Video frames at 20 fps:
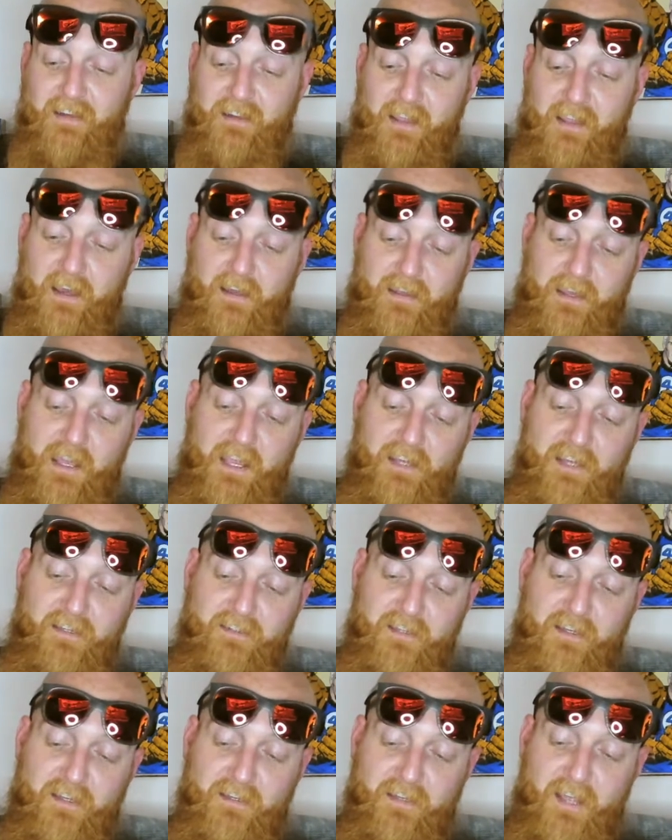Yeah, yeast
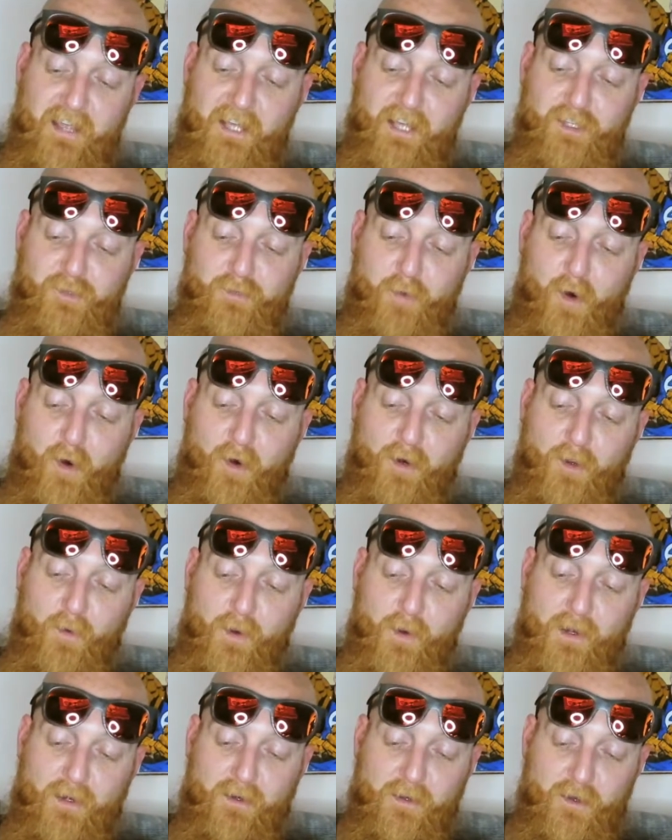contains barley,
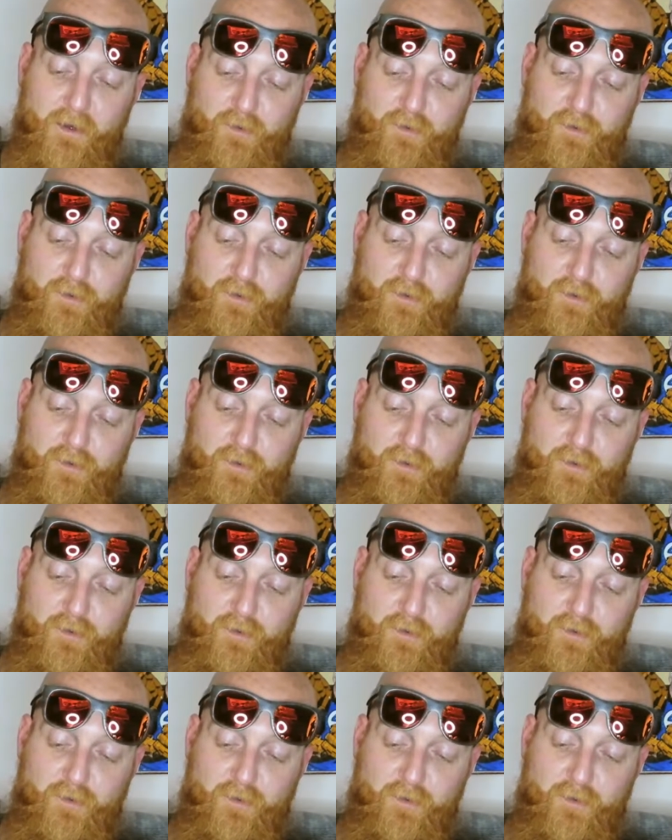wheat, and oats.